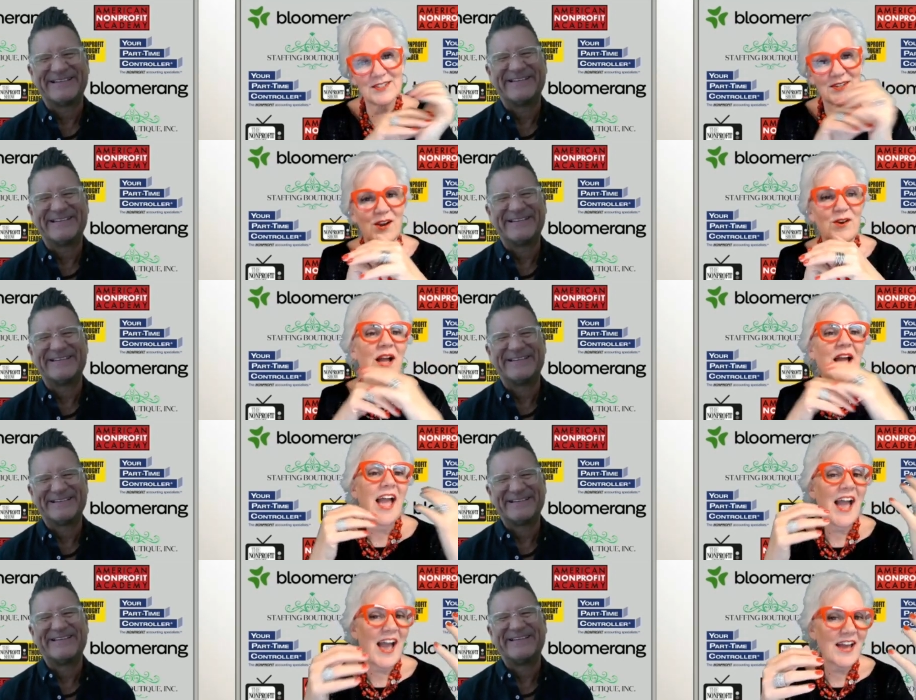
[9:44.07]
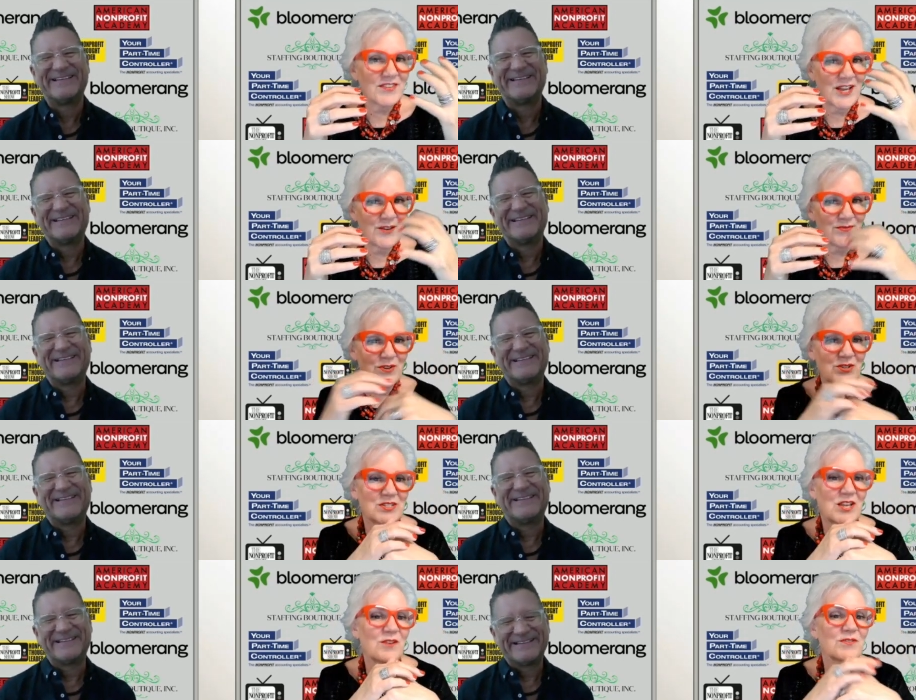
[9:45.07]
Speaker 1: ago advocate for
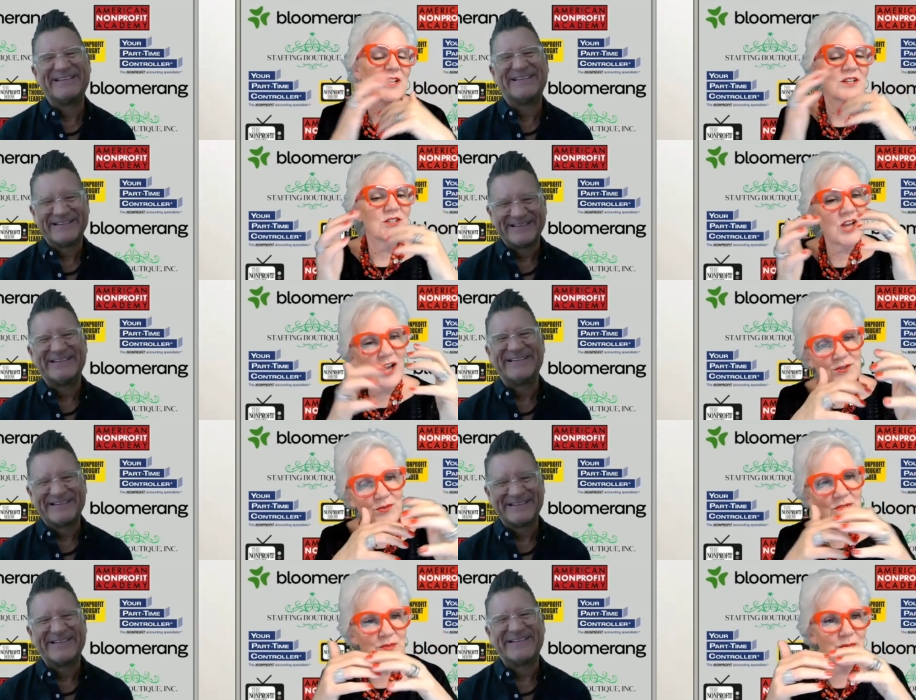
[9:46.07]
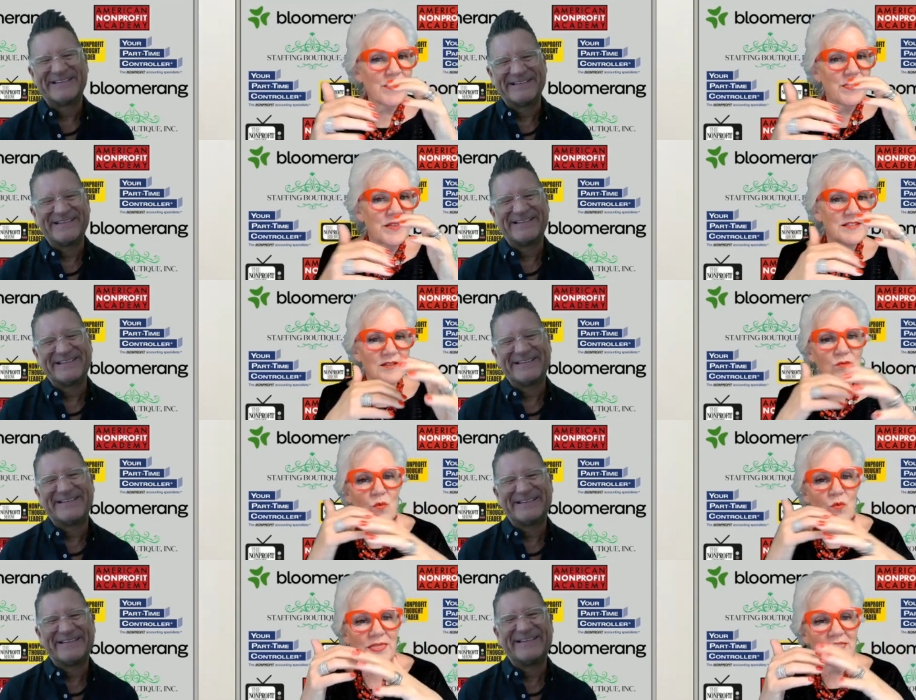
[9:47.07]
yourself. Talk to us about this and
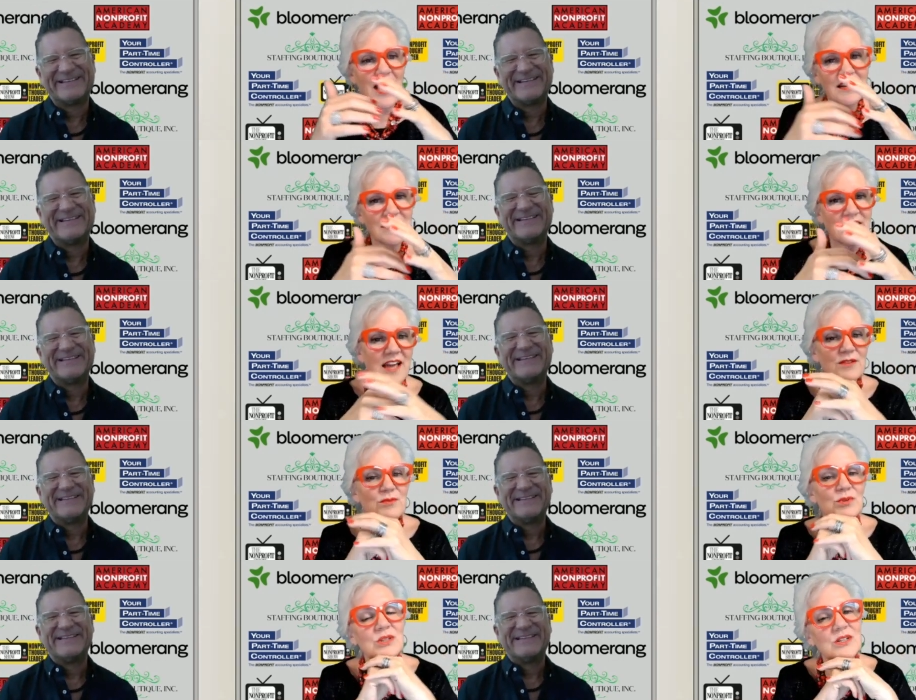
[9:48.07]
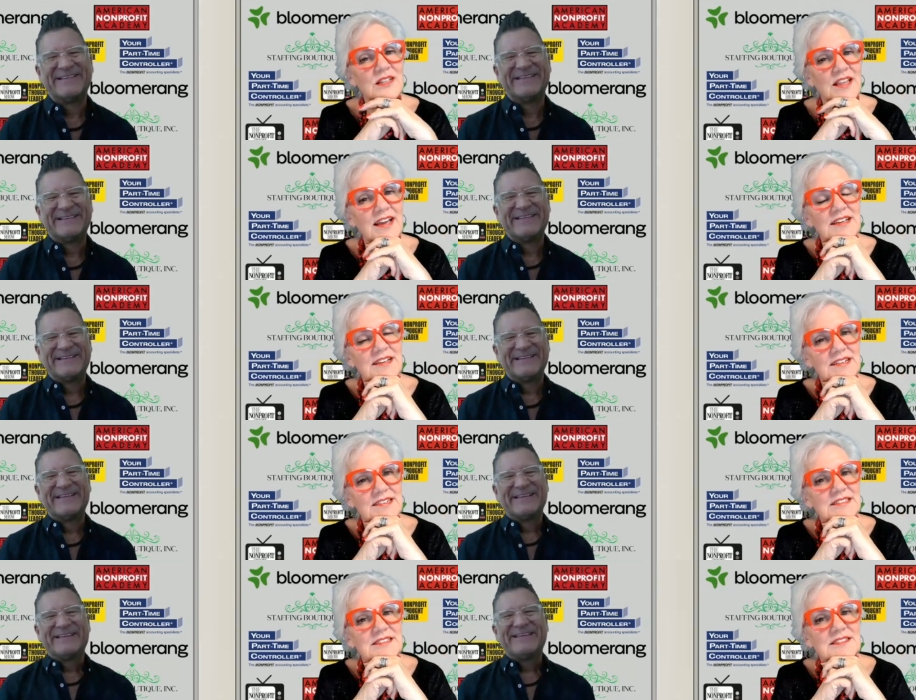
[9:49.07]
what that kind of will look like.
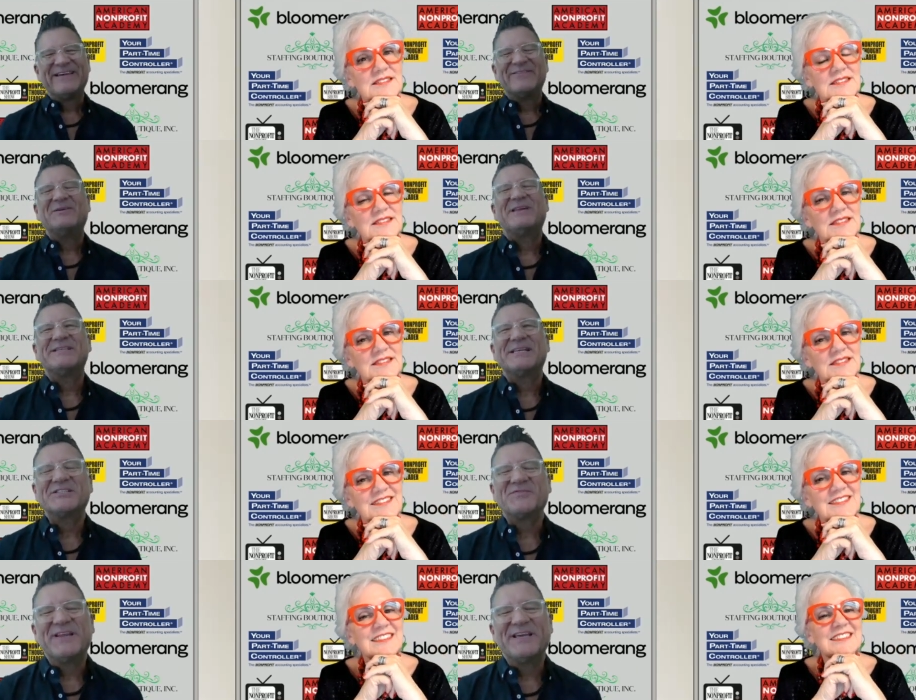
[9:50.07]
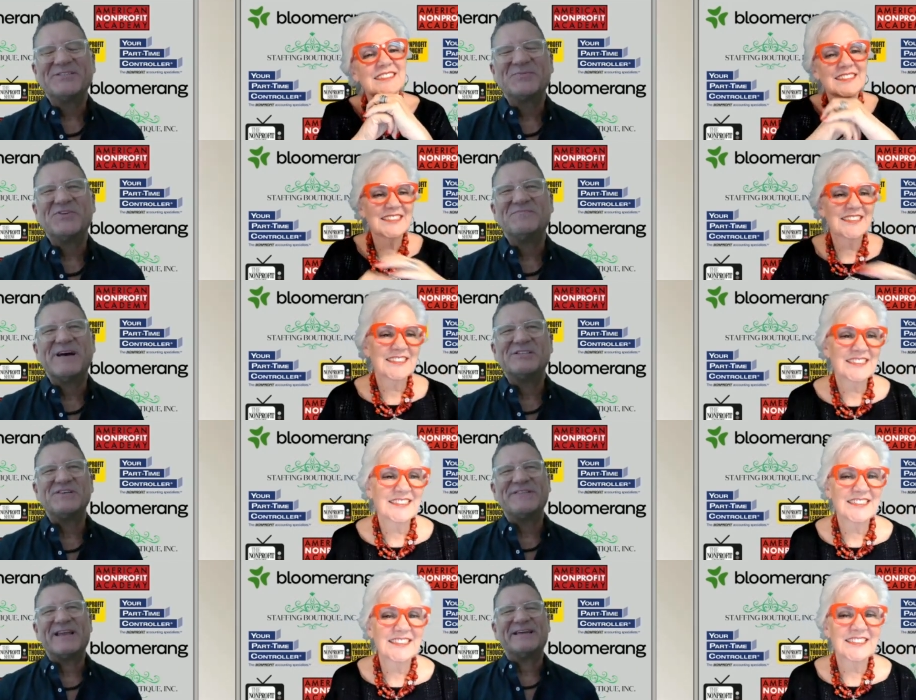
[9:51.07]
Speaker 2: Yeah, it, it's funny because when you
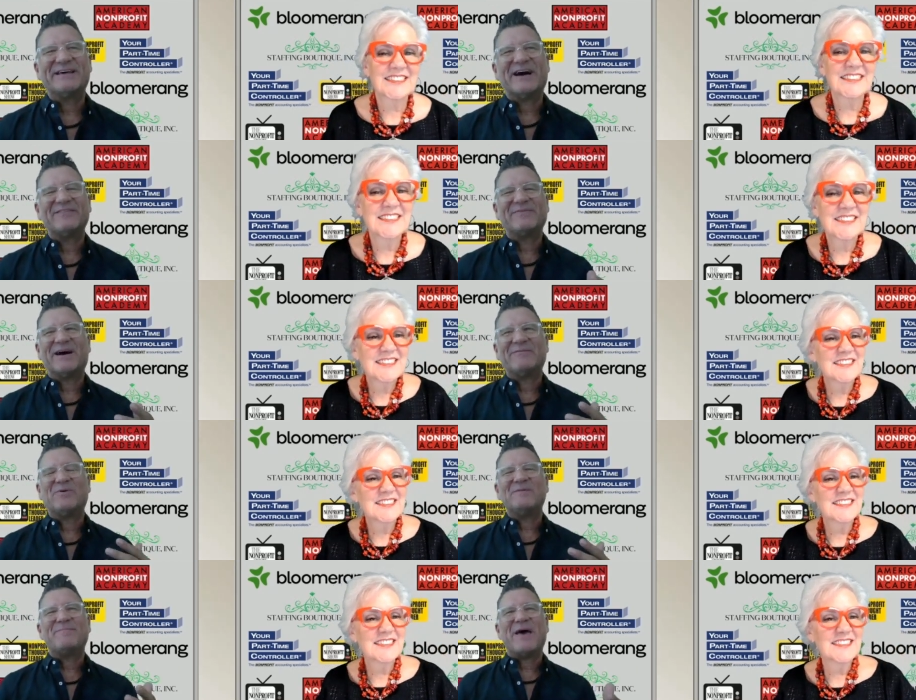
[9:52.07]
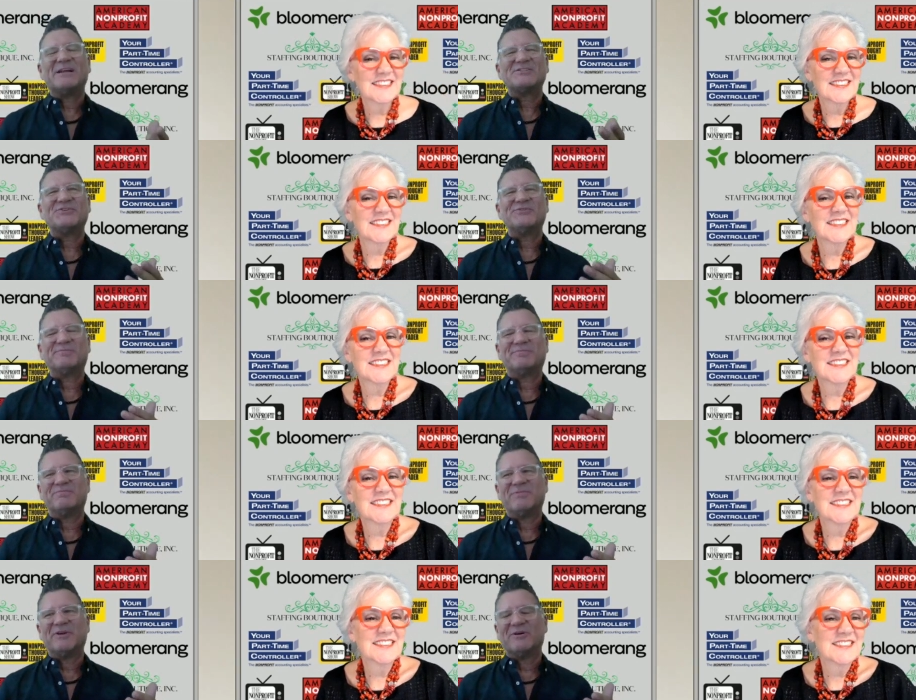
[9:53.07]
mentioned that, I, I, I went back to,
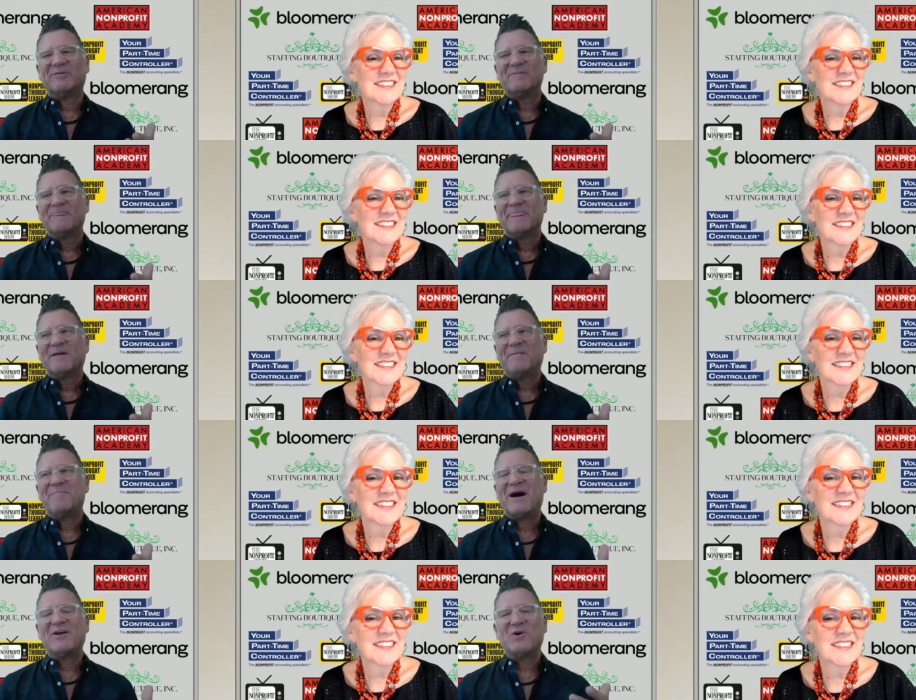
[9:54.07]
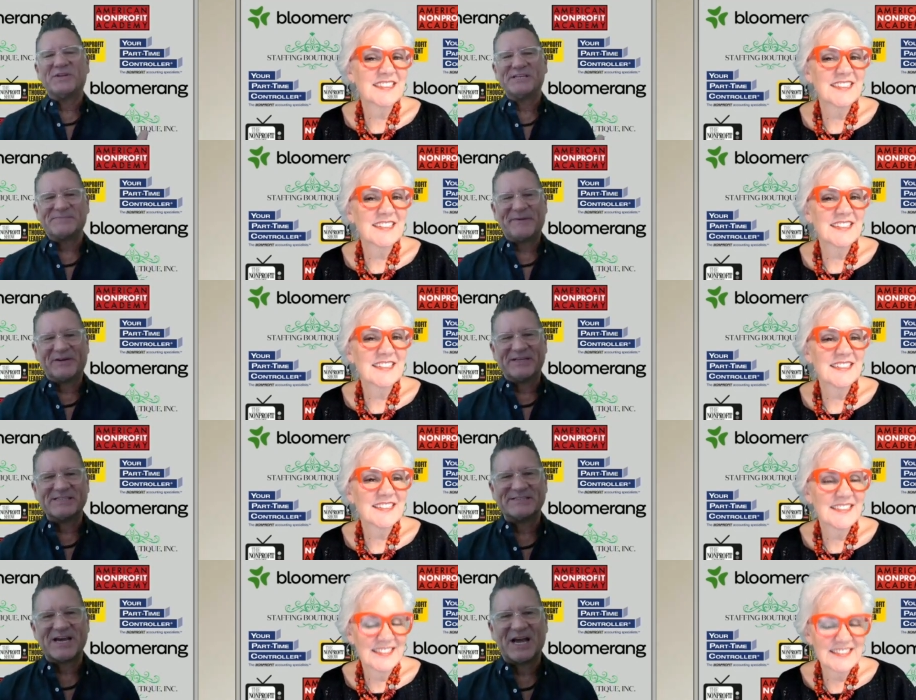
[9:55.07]
you know, my own experience in